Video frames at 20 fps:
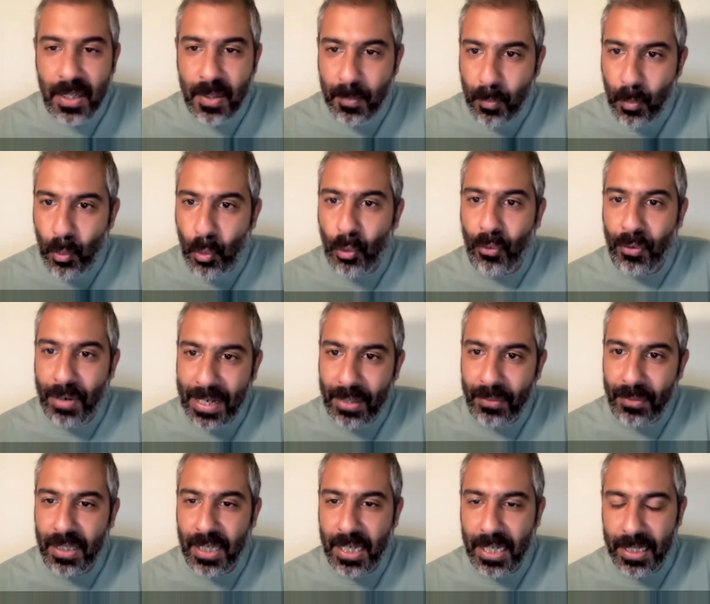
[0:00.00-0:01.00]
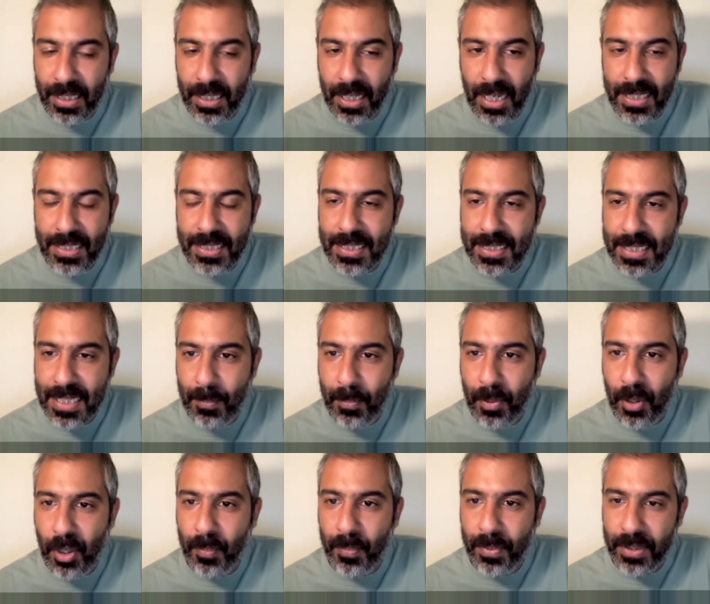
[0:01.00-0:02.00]
more around the kind of 90s hip
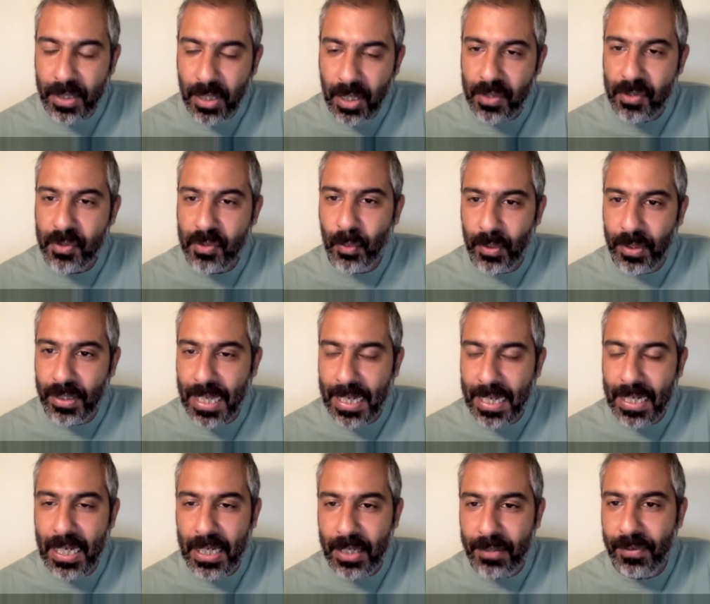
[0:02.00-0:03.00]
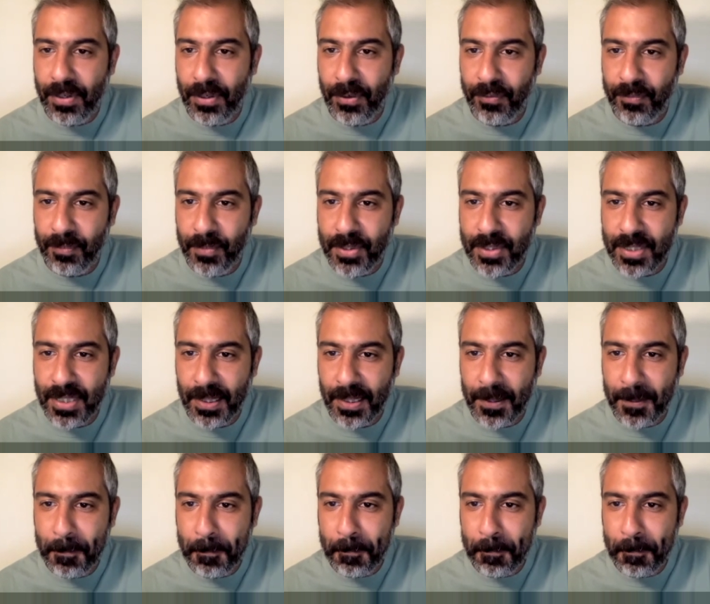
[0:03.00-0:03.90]
hop and dancehall and that kind of era of music.